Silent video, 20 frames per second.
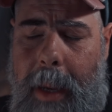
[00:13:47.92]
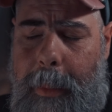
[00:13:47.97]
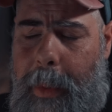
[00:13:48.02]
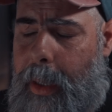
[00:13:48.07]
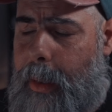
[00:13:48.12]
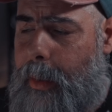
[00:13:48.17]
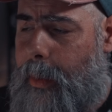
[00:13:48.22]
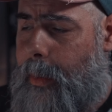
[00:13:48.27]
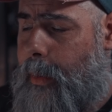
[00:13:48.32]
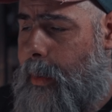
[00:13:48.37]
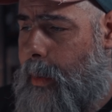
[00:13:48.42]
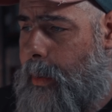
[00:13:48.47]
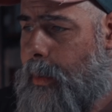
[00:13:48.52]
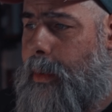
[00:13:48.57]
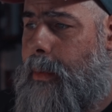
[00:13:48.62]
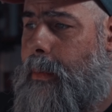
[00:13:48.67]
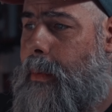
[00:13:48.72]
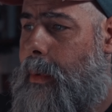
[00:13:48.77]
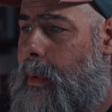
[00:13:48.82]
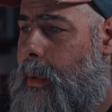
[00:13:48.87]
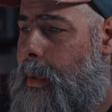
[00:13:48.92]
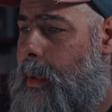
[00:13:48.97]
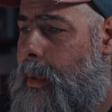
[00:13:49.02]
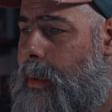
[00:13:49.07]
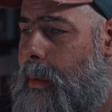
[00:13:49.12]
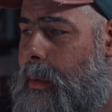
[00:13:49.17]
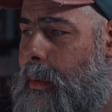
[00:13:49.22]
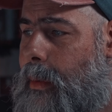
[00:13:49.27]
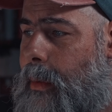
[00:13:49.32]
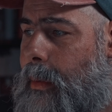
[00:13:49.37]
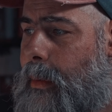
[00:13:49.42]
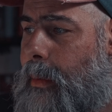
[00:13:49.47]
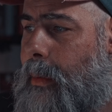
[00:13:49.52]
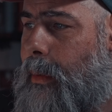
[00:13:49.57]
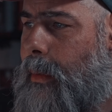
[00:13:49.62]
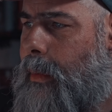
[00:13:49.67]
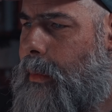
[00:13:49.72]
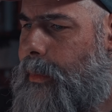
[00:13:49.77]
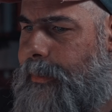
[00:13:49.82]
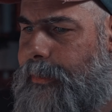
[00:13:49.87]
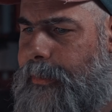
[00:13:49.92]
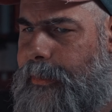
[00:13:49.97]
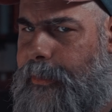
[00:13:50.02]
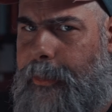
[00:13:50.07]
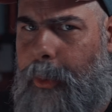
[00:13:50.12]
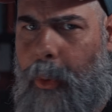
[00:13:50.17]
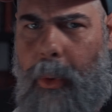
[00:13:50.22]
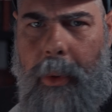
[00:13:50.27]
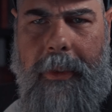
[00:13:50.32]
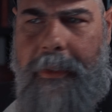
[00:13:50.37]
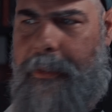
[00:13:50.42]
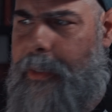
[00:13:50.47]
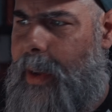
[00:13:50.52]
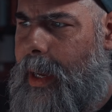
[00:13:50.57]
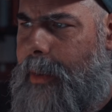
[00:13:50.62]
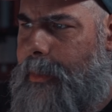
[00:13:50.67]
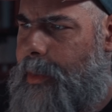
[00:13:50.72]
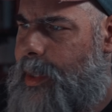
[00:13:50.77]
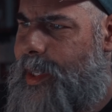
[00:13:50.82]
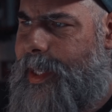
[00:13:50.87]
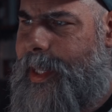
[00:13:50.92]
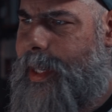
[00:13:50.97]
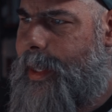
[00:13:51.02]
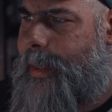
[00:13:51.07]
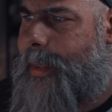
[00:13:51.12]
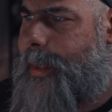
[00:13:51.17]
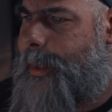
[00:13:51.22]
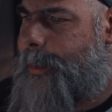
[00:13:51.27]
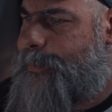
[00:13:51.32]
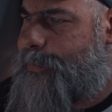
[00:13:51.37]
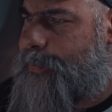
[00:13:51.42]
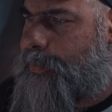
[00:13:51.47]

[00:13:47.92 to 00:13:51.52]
I mean, those were all 4, 5, or 6